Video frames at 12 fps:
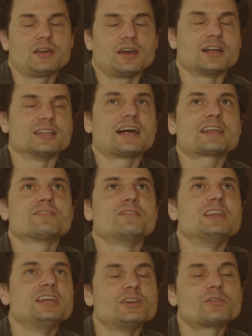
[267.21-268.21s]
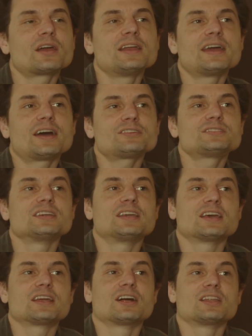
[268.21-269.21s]
a lot of need right now to
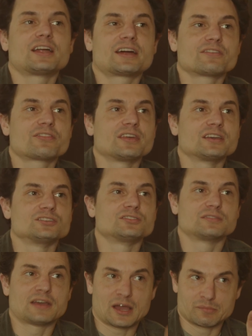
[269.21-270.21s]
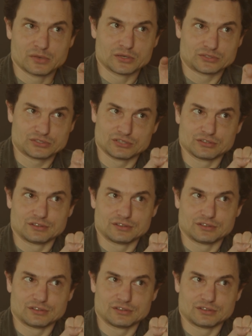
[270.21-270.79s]
get yeah. a lot of things Atmosed.